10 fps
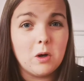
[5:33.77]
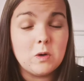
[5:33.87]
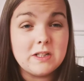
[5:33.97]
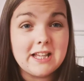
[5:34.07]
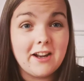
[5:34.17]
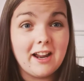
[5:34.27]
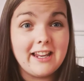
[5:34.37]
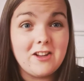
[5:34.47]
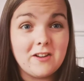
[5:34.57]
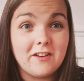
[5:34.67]
Also,
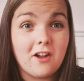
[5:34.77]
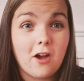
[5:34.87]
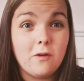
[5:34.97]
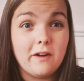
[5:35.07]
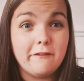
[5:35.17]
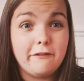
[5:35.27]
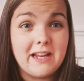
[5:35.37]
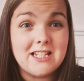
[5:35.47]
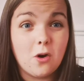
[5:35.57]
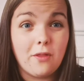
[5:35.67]
like, you can go and
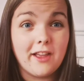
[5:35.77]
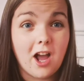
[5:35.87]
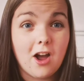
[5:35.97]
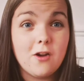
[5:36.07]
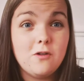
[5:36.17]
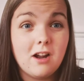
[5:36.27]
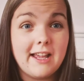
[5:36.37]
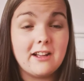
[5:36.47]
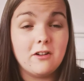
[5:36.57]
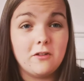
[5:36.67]
feed on the go,
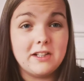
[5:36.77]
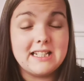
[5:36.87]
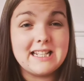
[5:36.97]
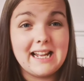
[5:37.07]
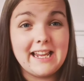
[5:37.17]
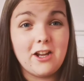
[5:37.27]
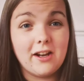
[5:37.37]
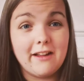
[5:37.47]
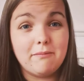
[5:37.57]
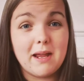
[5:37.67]
like on the sling you
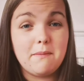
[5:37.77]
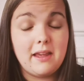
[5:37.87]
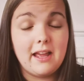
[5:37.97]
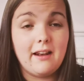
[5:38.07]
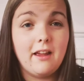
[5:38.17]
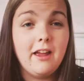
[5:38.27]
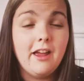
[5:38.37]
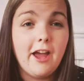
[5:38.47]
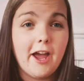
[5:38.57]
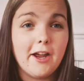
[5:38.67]
can have baby in,
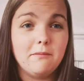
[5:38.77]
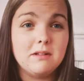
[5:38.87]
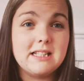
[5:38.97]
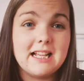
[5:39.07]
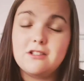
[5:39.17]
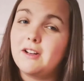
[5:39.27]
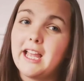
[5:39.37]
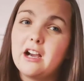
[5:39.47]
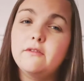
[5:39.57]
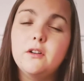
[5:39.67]
so that's really
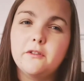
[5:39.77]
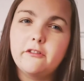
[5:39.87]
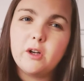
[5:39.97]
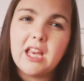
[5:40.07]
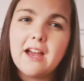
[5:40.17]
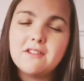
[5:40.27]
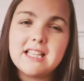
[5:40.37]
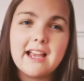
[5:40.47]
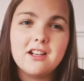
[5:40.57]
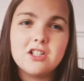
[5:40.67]
helpful for when you have a
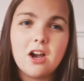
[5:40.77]
second